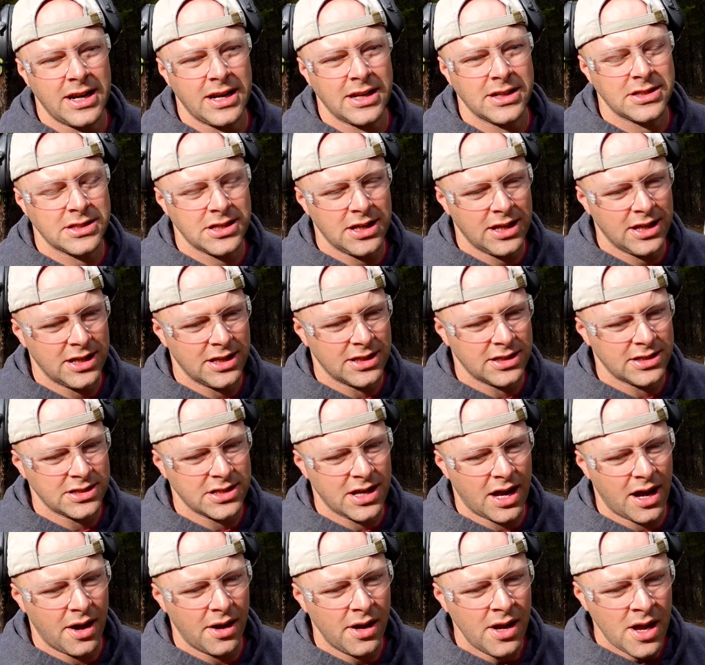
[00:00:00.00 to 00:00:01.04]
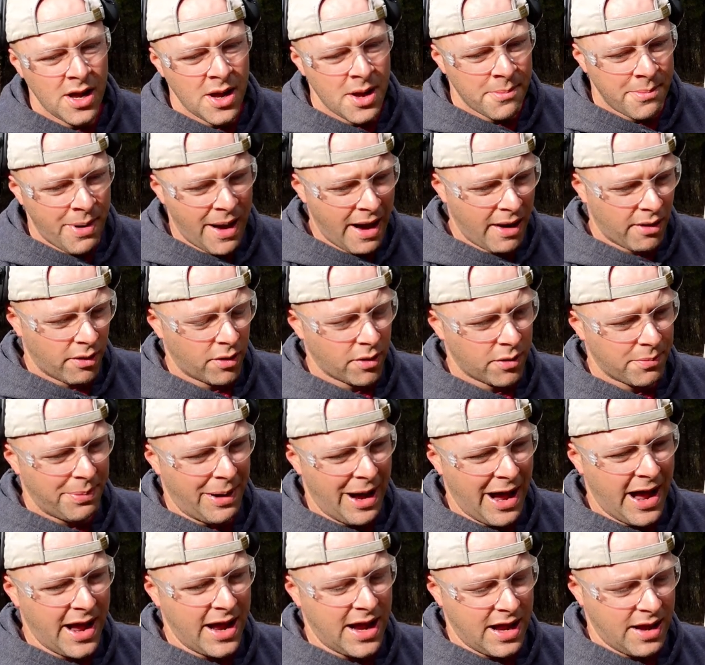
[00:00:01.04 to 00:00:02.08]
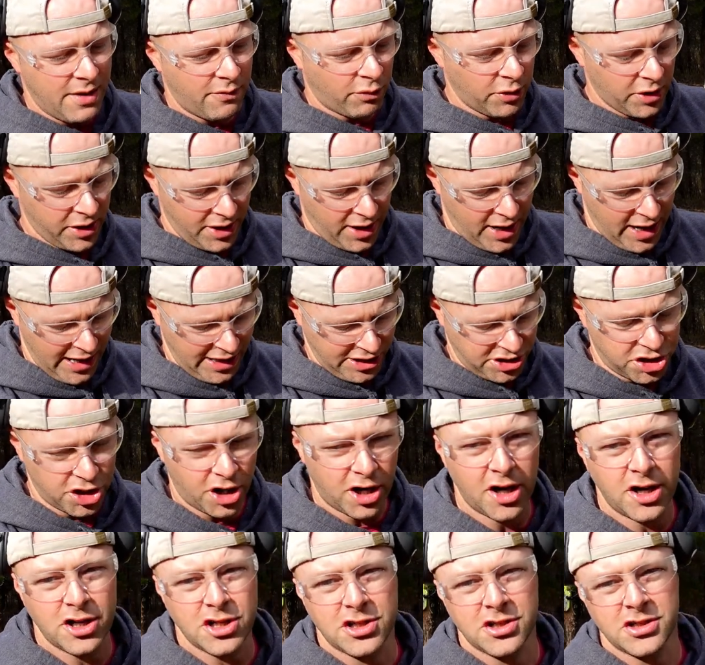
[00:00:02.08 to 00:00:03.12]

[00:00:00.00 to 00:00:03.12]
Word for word: it is uh, powered by a really hot charge.